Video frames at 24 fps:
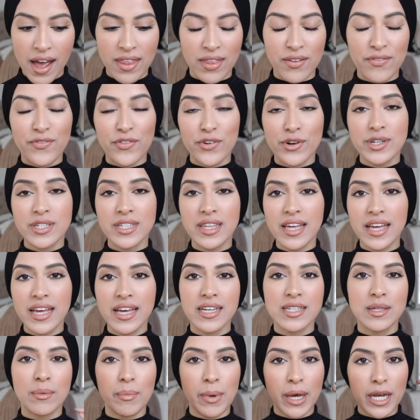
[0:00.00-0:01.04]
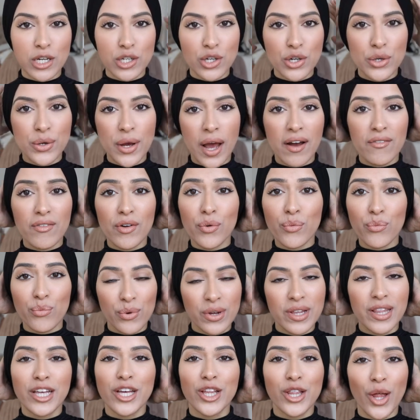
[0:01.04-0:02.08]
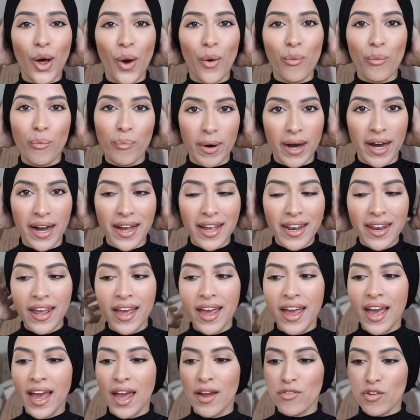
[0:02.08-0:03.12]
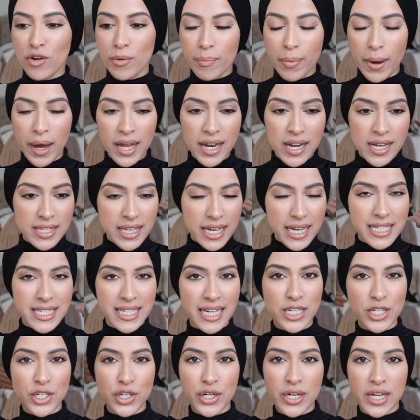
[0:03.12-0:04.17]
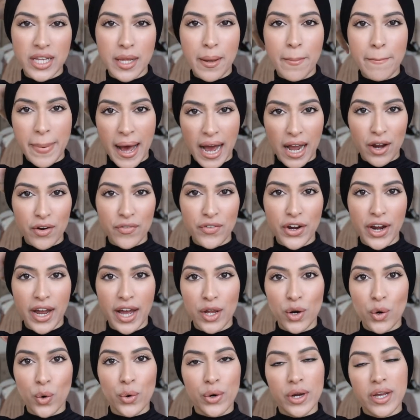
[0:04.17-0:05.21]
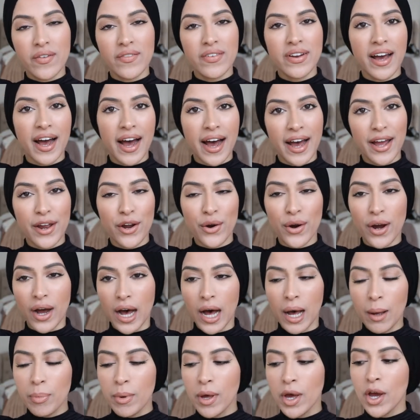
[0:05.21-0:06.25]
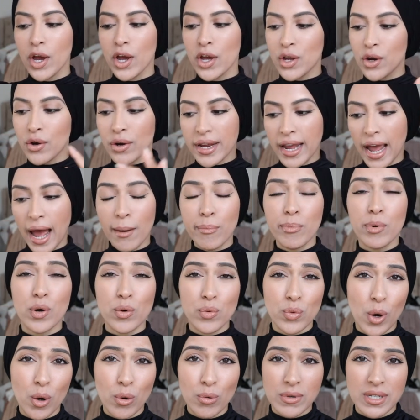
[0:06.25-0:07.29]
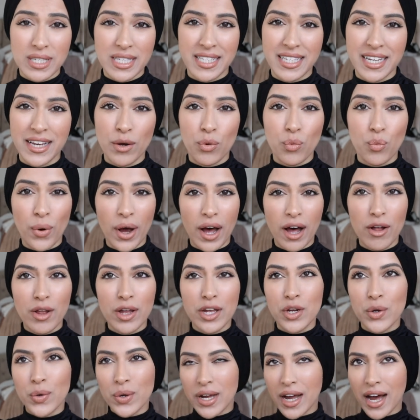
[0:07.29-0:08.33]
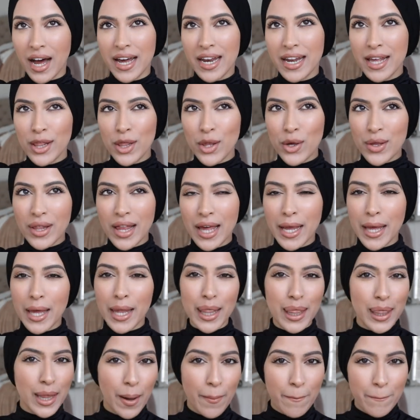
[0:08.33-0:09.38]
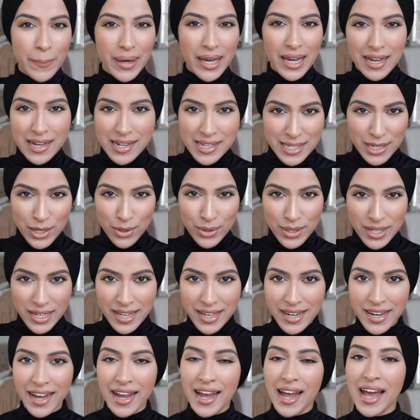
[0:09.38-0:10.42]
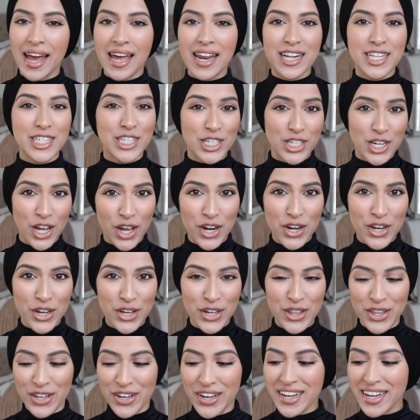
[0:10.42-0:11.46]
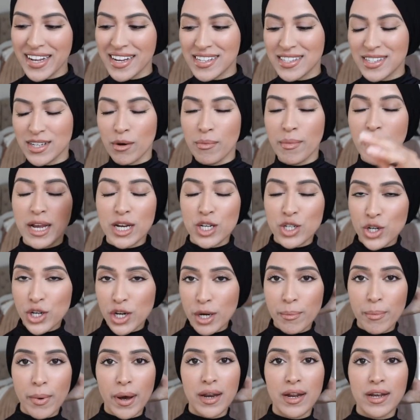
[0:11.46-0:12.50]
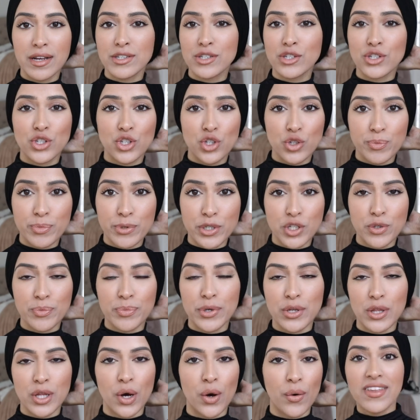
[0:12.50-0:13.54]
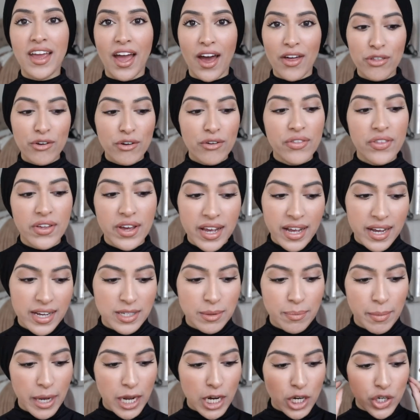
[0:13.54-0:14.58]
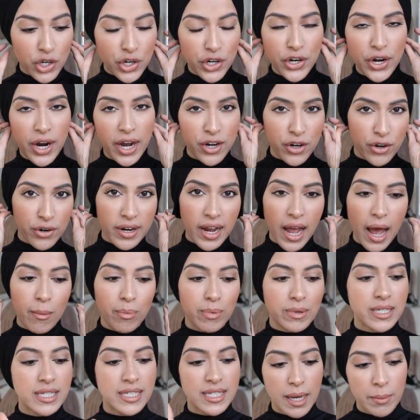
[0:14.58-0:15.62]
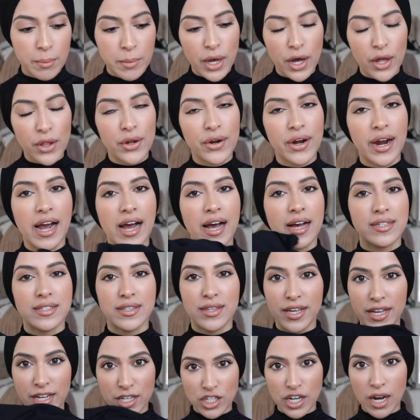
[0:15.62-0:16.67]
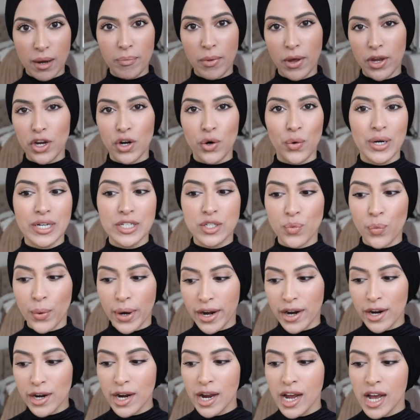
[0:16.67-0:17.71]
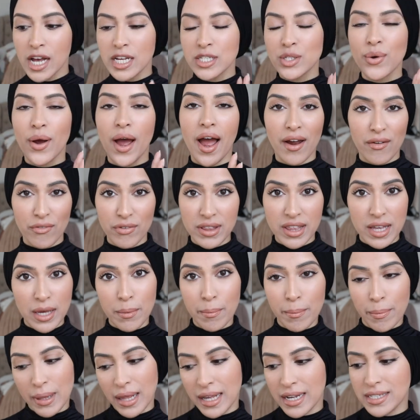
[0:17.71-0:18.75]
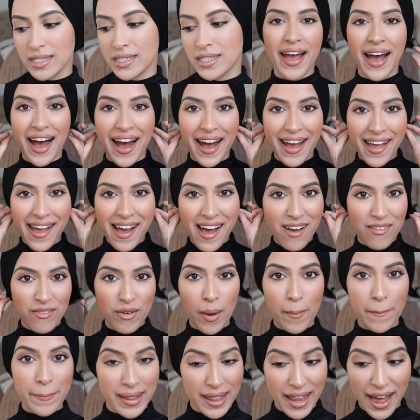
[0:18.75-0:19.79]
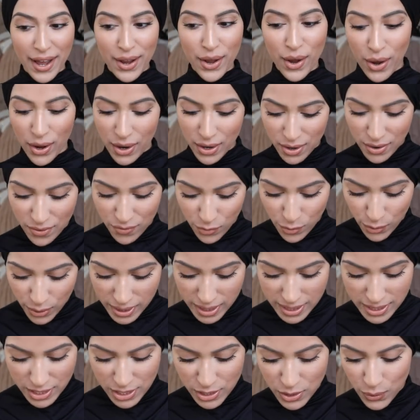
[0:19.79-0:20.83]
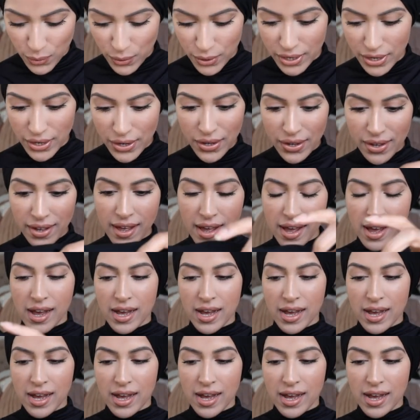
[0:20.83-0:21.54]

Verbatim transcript: The first thing is make sure you have a really low bun. If your bun is like centered in the back of your head or even higher up, your cap won't sit well and you'll kind of look like lumpy and tilted and it's not a good look. So make sure your bun is super, super low. The other thing is make sure your undercap is the same color as the hijab that you're going to wear so everything blends. I have black on for this tutorial.